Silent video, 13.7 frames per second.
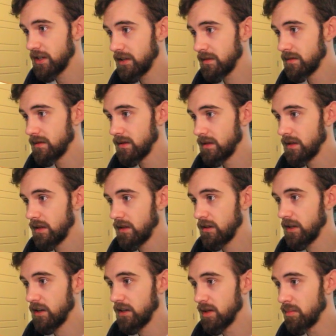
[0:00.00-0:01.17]
again,
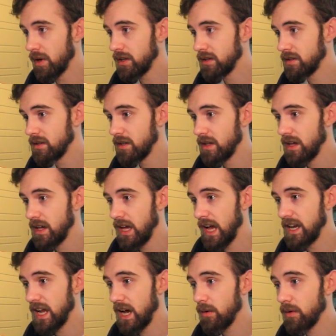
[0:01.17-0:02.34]
click on the button,
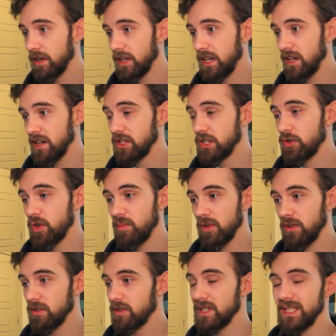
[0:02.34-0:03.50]
and now we're gonna get a script
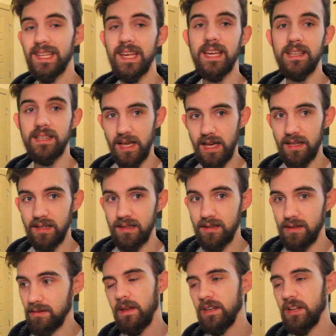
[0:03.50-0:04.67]
alert saying
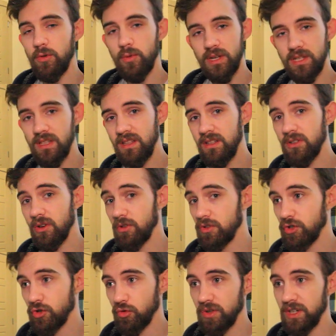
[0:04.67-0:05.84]
test. Now the rest of these are
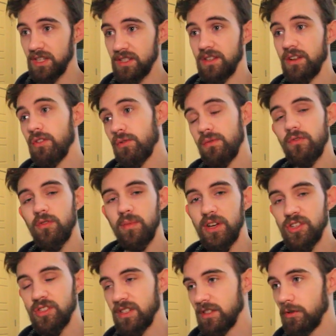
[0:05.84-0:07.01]
strings and other
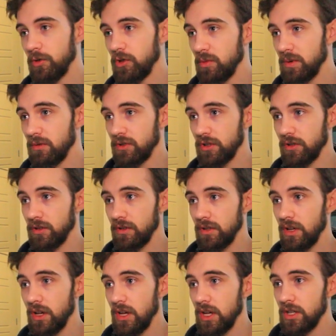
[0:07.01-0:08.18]
information that's going to be returned.
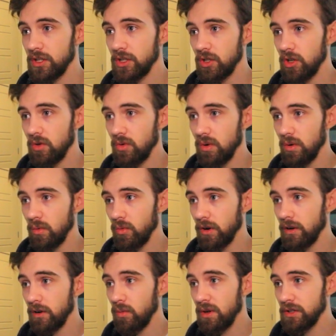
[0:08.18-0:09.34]
So we're
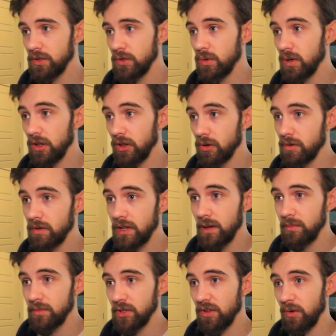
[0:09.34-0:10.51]
gonna want to alert
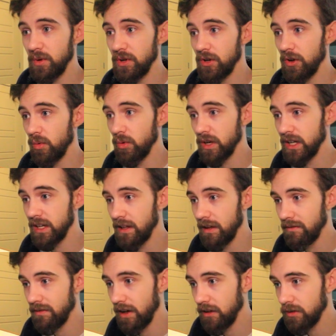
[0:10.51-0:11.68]
them so that we know we're getting
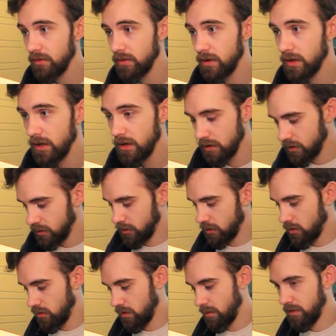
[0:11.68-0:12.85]
that value.
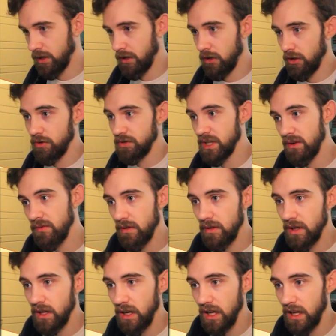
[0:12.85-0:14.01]
So I'm gonna enclose
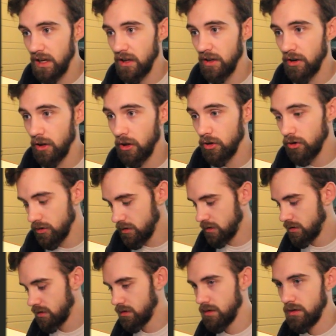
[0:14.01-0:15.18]
everything in an
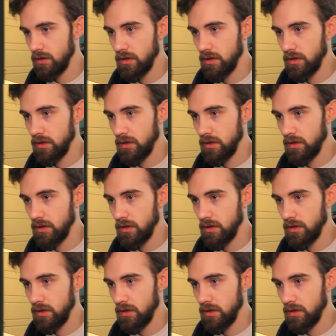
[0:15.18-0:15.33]
alert.